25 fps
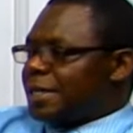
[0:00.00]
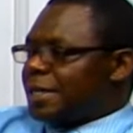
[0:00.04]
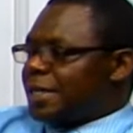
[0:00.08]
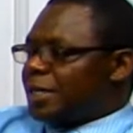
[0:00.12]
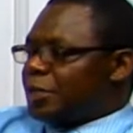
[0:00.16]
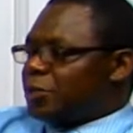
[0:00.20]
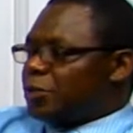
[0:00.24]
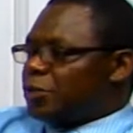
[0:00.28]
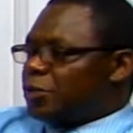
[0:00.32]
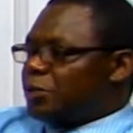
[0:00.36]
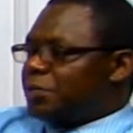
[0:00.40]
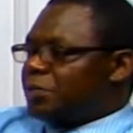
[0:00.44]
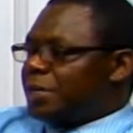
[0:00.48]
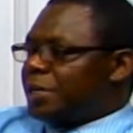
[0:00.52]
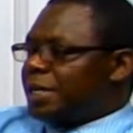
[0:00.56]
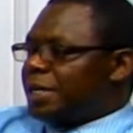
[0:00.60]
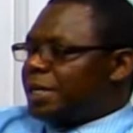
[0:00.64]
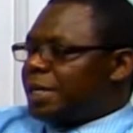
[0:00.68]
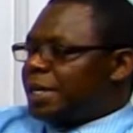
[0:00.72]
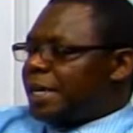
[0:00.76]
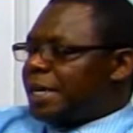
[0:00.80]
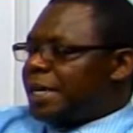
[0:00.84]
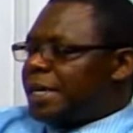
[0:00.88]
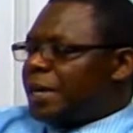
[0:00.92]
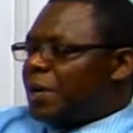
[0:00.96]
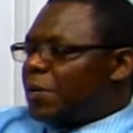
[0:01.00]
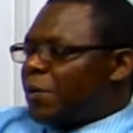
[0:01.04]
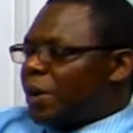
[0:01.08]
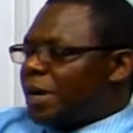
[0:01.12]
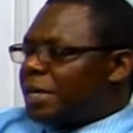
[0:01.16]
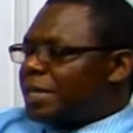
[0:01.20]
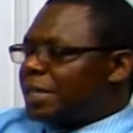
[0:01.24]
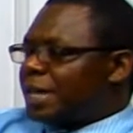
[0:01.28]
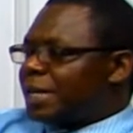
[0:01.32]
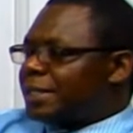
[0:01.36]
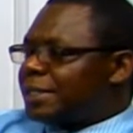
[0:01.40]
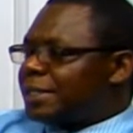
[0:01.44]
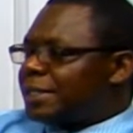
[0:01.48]
It could be in a way
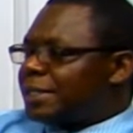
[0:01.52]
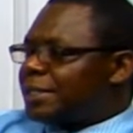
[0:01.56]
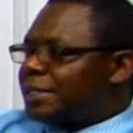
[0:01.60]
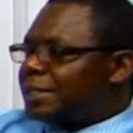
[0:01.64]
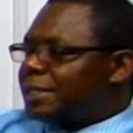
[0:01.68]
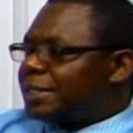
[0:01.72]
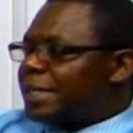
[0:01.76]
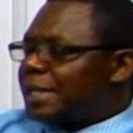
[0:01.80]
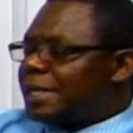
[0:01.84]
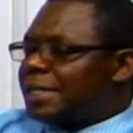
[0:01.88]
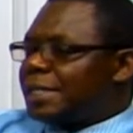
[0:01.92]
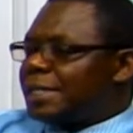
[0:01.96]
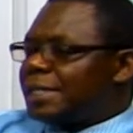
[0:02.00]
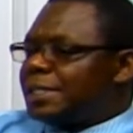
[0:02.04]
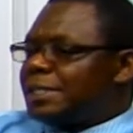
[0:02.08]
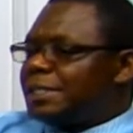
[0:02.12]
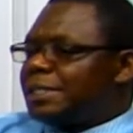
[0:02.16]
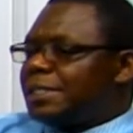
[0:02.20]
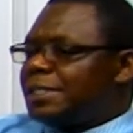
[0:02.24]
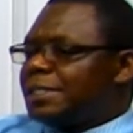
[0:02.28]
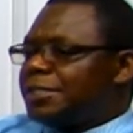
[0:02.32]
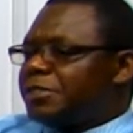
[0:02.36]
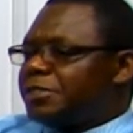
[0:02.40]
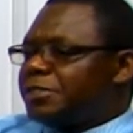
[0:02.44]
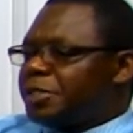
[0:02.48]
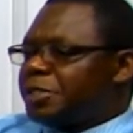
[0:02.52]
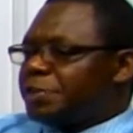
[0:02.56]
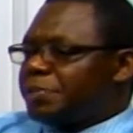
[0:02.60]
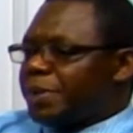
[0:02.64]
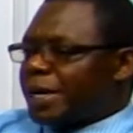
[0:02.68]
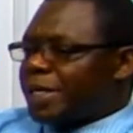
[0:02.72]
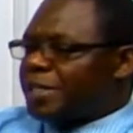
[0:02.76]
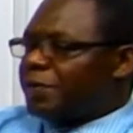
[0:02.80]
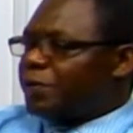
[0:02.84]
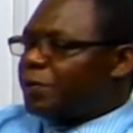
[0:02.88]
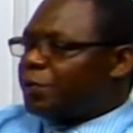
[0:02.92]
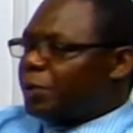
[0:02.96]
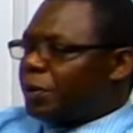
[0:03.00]
that is
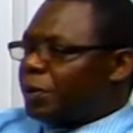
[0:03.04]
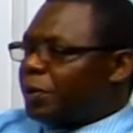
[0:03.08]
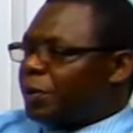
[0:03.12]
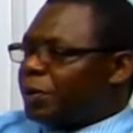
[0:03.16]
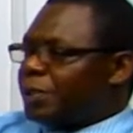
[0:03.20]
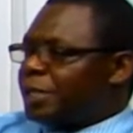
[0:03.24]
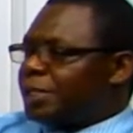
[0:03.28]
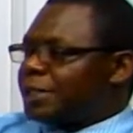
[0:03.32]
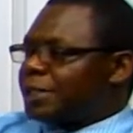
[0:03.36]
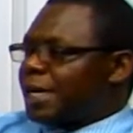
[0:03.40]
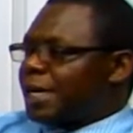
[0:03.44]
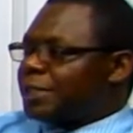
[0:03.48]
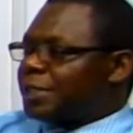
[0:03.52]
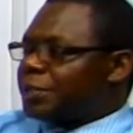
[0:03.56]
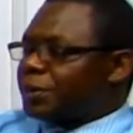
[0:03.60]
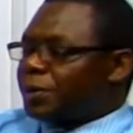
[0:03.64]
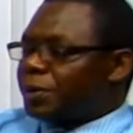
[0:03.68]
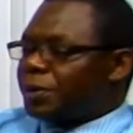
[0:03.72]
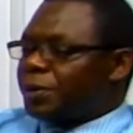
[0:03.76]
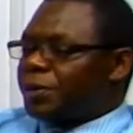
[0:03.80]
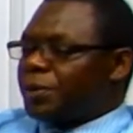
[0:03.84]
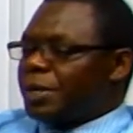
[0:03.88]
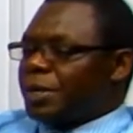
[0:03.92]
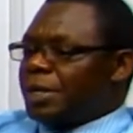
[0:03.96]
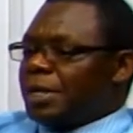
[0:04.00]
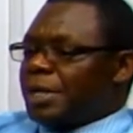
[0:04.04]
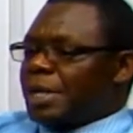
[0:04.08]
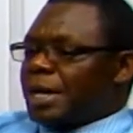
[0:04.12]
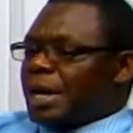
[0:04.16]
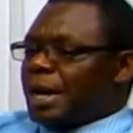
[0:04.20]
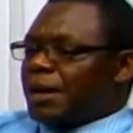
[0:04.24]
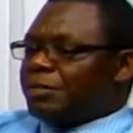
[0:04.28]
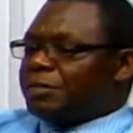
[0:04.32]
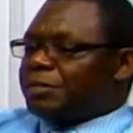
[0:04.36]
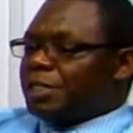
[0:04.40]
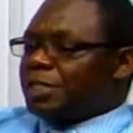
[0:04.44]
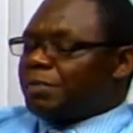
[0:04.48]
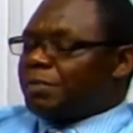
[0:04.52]
disrespectful to an audience.
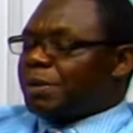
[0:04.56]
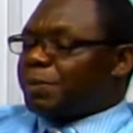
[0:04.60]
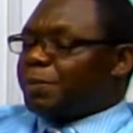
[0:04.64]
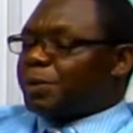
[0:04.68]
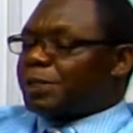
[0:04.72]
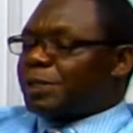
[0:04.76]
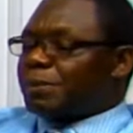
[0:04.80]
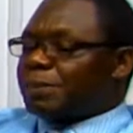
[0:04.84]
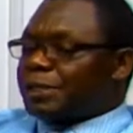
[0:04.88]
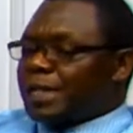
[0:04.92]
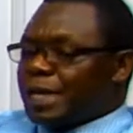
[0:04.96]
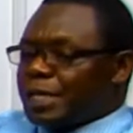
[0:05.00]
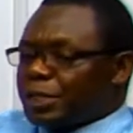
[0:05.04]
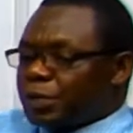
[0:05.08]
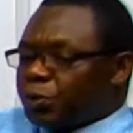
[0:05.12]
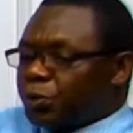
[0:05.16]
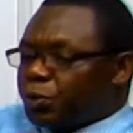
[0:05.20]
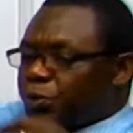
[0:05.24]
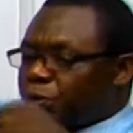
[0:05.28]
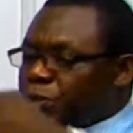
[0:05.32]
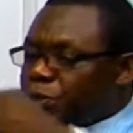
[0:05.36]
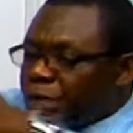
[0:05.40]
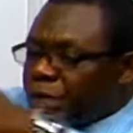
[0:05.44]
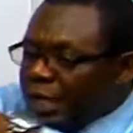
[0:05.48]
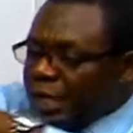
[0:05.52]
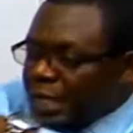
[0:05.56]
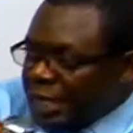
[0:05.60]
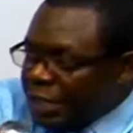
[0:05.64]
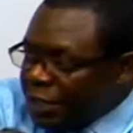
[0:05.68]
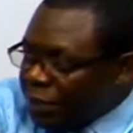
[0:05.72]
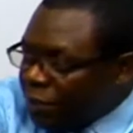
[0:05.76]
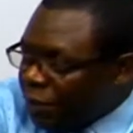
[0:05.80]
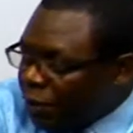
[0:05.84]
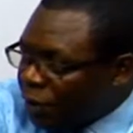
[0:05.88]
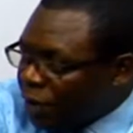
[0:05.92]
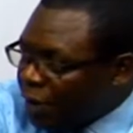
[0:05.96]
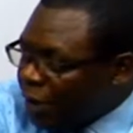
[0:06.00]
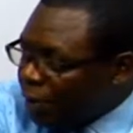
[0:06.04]
I've seen people sometimes who lean
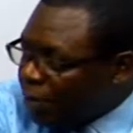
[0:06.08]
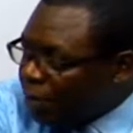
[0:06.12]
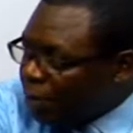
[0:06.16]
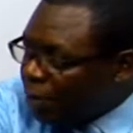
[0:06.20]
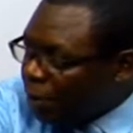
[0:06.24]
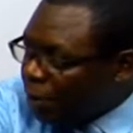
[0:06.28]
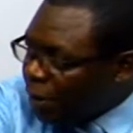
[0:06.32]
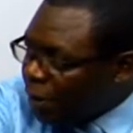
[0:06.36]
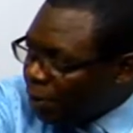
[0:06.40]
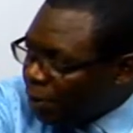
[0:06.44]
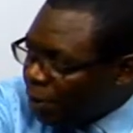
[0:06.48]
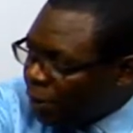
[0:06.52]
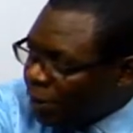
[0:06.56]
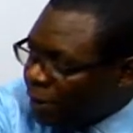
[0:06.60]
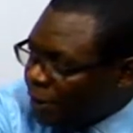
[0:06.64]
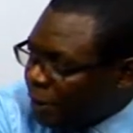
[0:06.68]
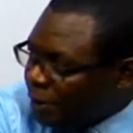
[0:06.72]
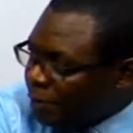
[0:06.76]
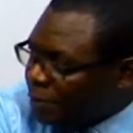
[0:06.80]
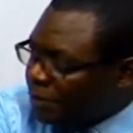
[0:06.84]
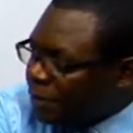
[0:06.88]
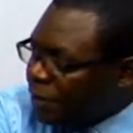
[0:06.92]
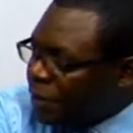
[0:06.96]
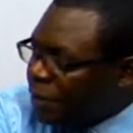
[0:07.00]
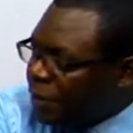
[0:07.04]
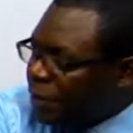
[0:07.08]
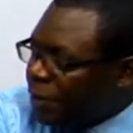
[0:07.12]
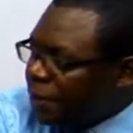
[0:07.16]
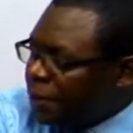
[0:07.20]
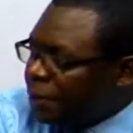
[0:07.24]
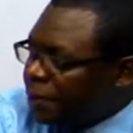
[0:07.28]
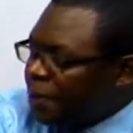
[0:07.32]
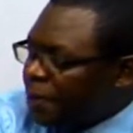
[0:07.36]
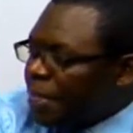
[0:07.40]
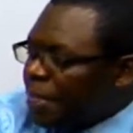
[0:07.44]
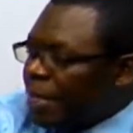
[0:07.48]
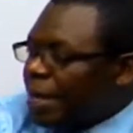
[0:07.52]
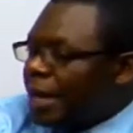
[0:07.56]
on a podium, you know,
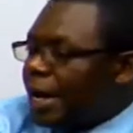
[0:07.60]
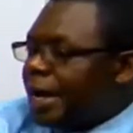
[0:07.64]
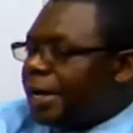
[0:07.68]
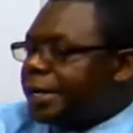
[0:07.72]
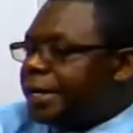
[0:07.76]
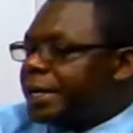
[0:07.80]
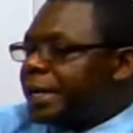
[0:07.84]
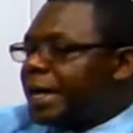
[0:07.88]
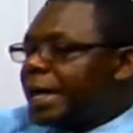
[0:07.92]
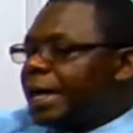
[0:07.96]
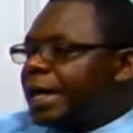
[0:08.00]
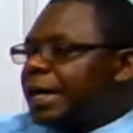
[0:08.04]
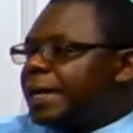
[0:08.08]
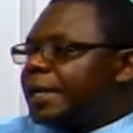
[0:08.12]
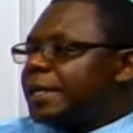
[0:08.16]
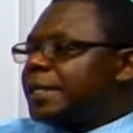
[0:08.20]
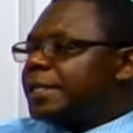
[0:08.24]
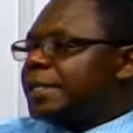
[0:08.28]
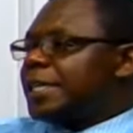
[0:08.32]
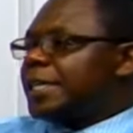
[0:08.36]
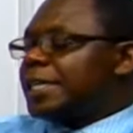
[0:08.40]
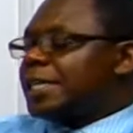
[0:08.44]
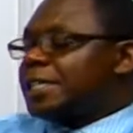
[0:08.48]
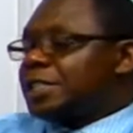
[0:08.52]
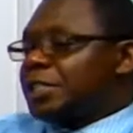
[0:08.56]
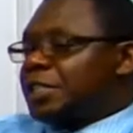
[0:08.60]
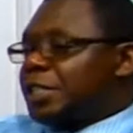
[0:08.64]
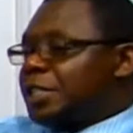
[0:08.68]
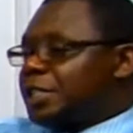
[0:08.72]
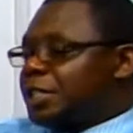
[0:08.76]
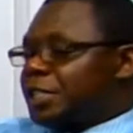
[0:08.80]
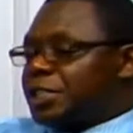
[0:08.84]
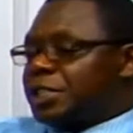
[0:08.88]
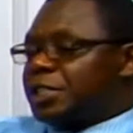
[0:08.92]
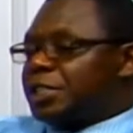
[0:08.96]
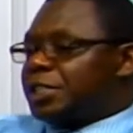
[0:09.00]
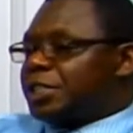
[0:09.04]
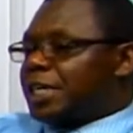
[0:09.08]
and that
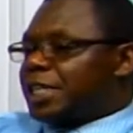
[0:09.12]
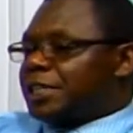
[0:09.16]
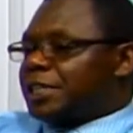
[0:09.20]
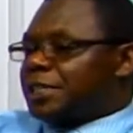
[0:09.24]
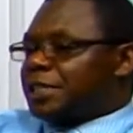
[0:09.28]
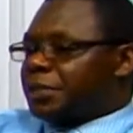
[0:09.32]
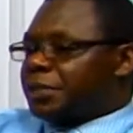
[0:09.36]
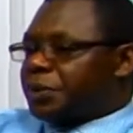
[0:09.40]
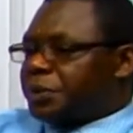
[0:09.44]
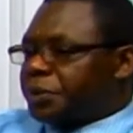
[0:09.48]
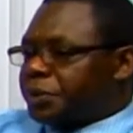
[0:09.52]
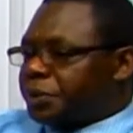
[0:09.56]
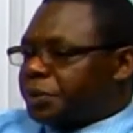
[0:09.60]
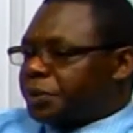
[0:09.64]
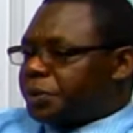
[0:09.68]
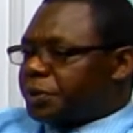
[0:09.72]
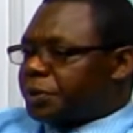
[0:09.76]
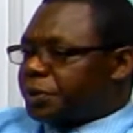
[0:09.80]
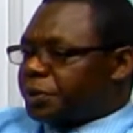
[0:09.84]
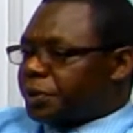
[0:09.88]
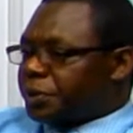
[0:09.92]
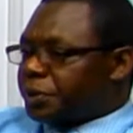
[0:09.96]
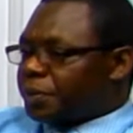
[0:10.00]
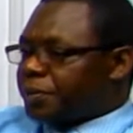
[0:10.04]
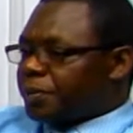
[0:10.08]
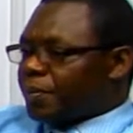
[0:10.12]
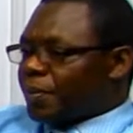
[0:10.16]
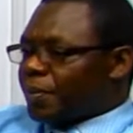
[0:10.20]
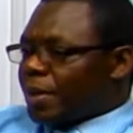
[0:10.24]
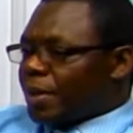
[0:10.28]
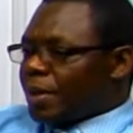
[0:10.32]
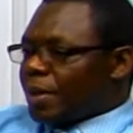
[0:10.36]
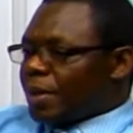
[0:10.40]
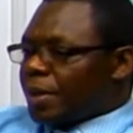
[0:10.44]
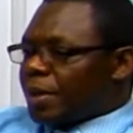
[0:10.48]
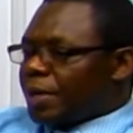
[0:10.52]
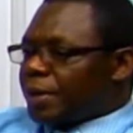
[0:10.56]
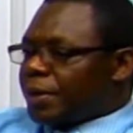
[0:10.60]
isn't just good to do,
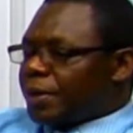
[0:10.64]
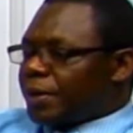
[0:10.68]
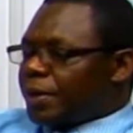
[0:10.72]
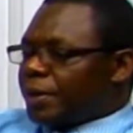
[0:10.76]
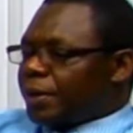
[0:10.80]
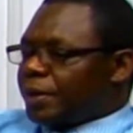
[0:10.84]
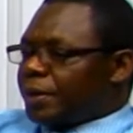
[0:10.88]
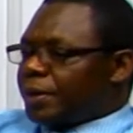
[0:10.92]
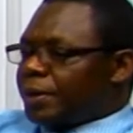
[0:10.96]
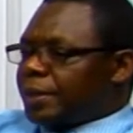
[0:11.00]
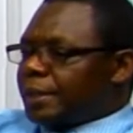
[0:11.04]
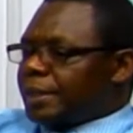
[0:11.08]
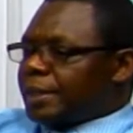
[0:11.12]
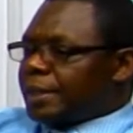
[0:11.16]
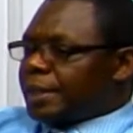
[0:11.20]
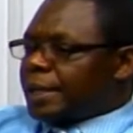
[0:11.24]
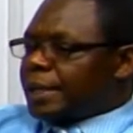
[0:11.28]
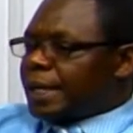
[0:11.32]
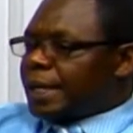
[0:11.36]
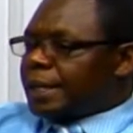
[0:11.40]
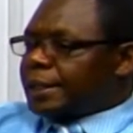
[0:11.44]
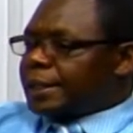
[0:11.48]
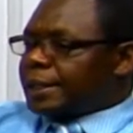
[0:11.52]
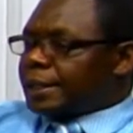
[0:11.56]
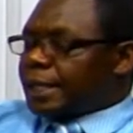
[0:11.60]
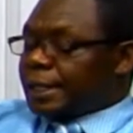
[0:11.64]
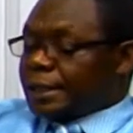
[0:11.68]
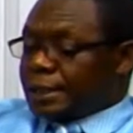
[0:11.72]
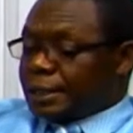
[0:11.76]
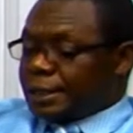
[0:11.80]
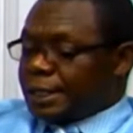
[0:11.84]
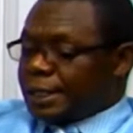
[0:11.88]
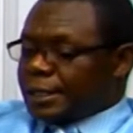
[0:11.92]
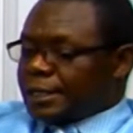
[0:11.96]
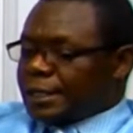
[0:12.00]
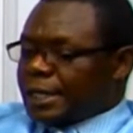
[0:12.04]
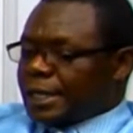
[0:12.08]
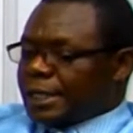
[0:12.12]
you know, and
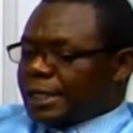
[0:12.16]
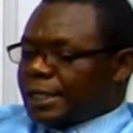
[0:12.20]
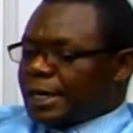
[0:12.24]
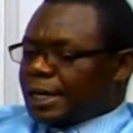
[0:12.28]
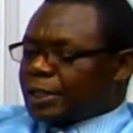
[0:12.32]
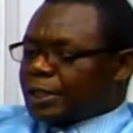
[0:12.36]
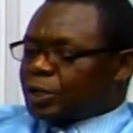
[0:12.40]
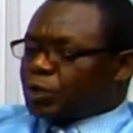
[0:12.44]
things like that.